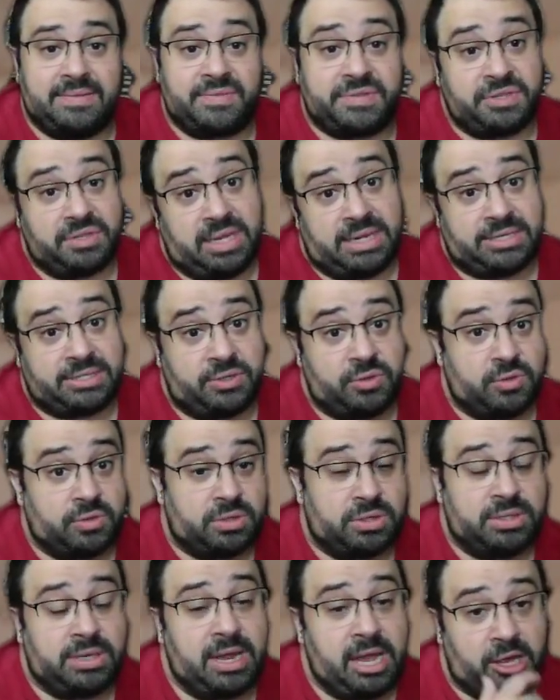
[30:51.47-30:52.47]
So that's
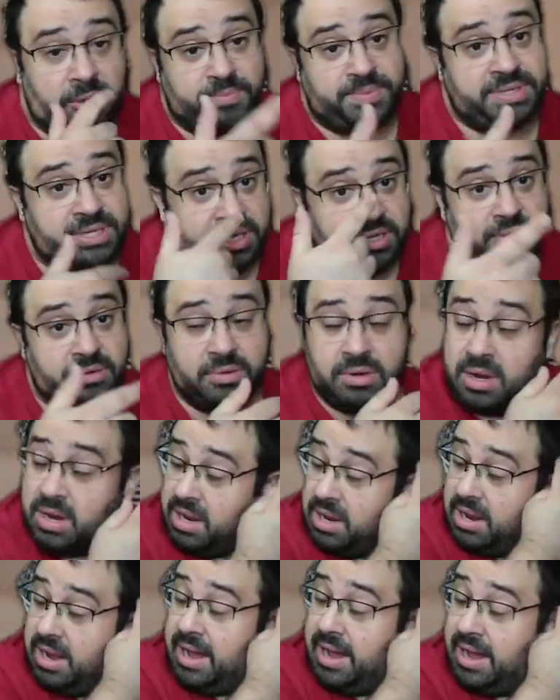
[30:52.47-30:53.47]
cool. It helps you
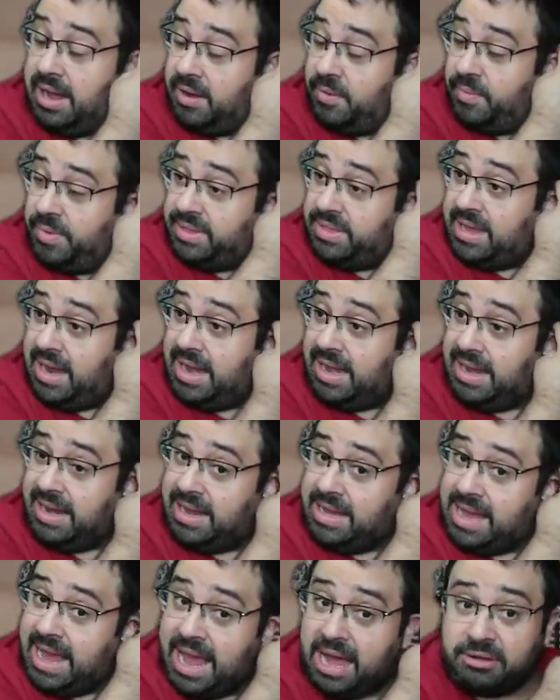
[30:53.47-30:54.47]
with any
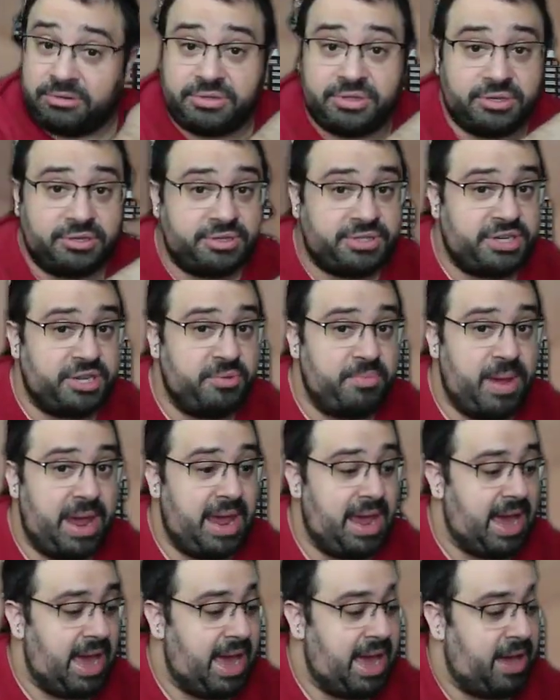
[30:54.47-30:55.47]
counters you may
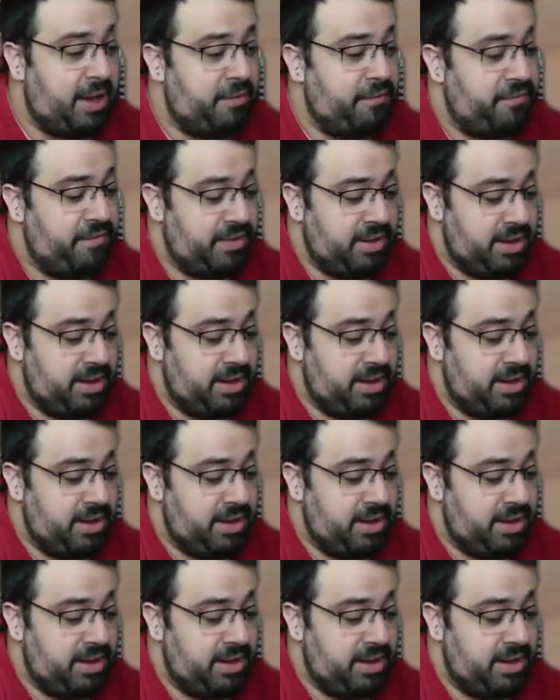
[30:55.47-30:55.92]
have.